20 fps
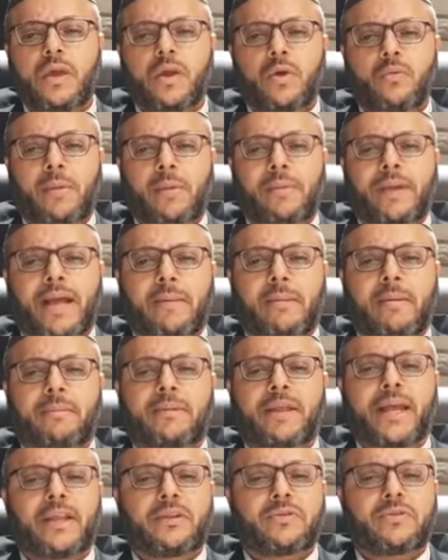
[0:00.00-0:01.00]
One become
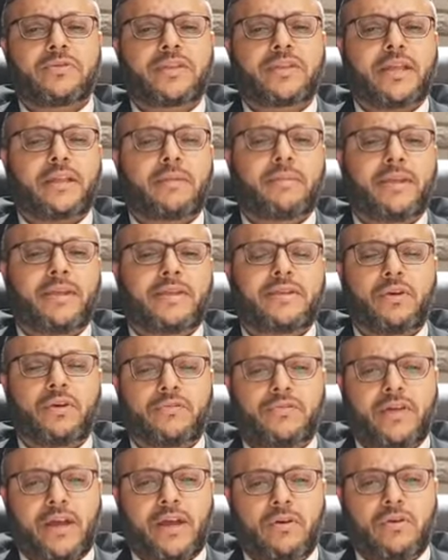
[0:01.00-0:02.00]
obligated to recite the blessing
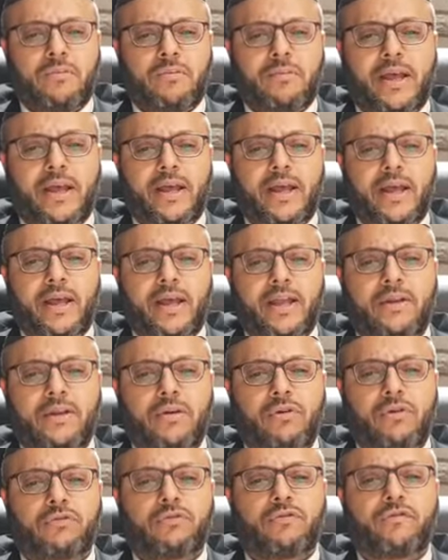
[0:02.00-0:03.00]
of Hagomel
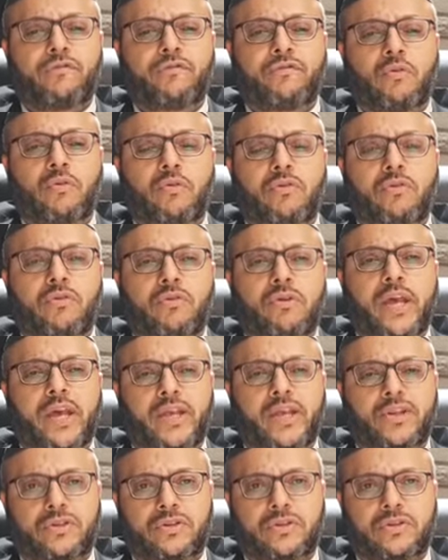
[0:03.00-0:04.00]
on four
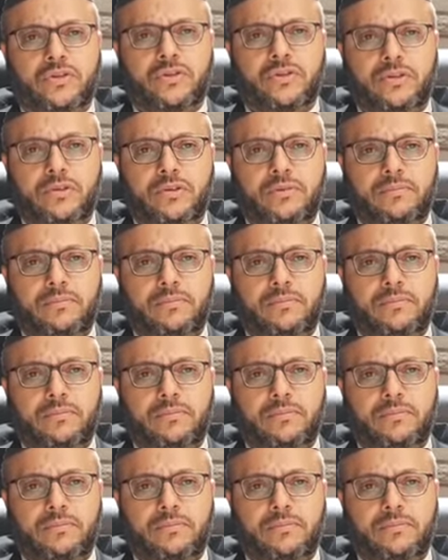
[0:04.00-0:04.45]
occasions.